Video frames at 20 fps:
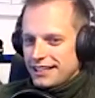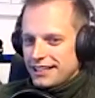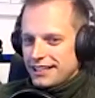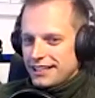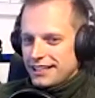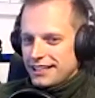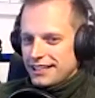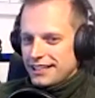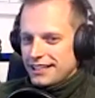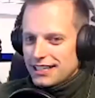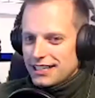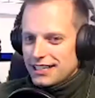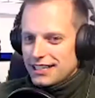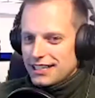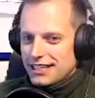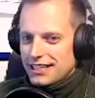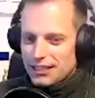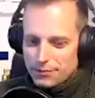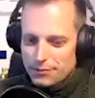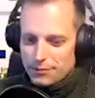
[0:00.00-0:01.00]
I mean,
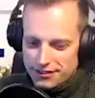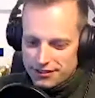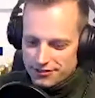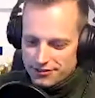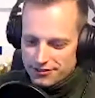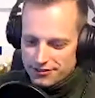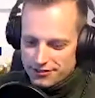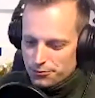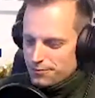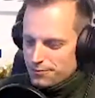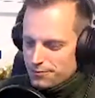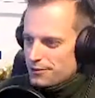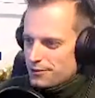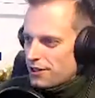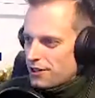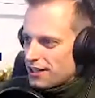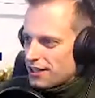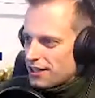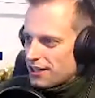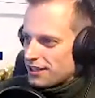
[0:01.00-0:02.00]
chronically
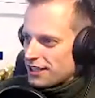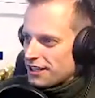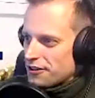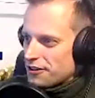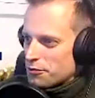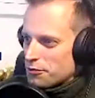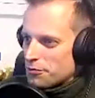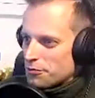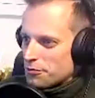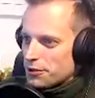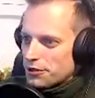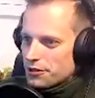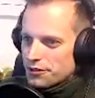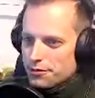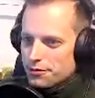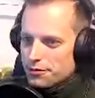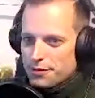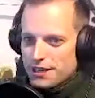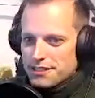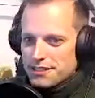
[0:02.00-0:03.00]
underbuilt
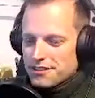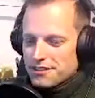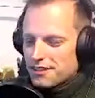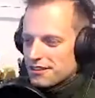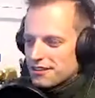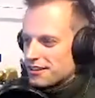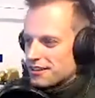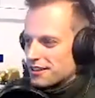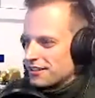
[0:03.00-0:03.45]
based on our